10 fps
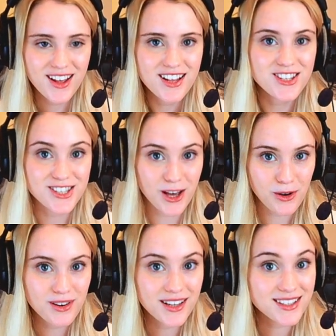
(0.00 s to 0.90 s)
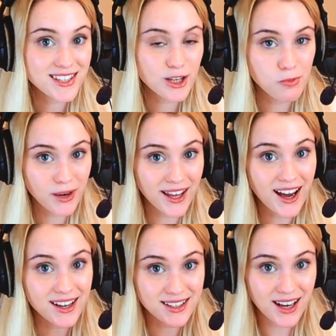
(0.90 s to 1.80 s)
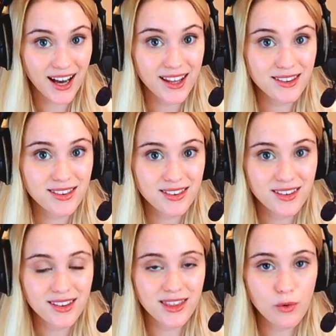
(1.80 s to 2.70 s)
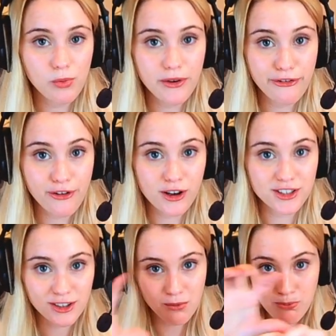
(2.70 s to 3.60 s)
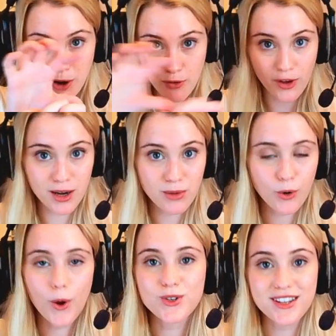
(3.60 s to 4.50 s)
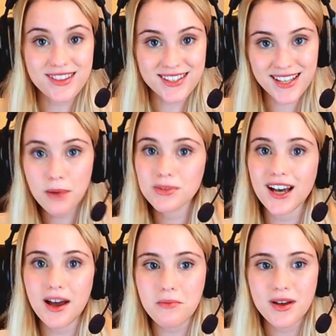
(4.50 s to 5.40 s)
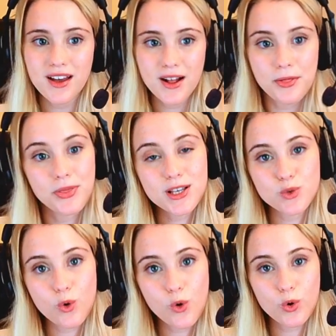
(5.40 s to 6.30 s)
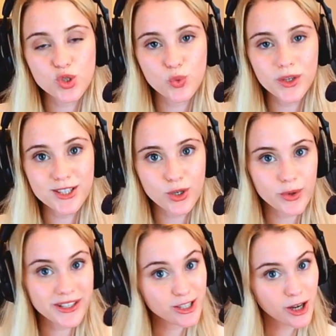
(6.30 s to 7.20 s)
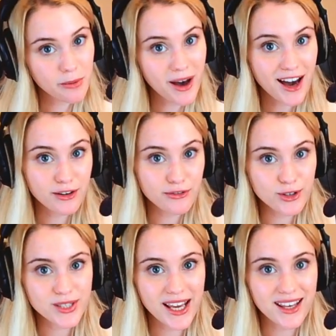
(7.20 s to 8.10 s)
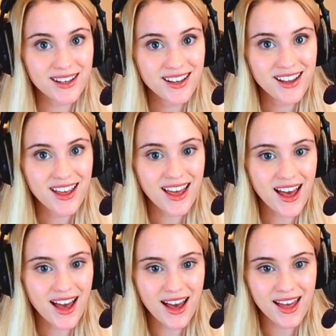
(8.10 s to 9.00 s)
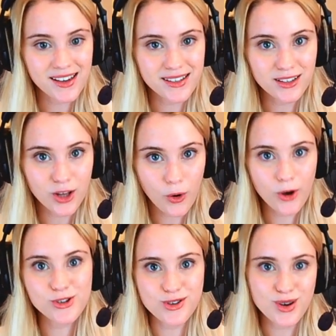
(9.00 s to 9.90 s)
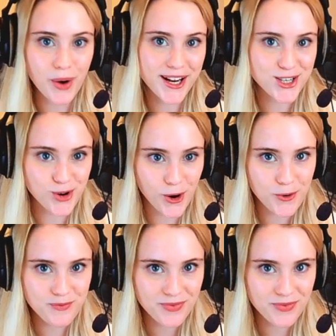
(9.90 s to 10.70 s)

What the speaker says: So, let's say you play Artgaeth, there will be Frost on both enemy rows at the same time. This will cause Winter Queen to come out of your deck and go onto the range row.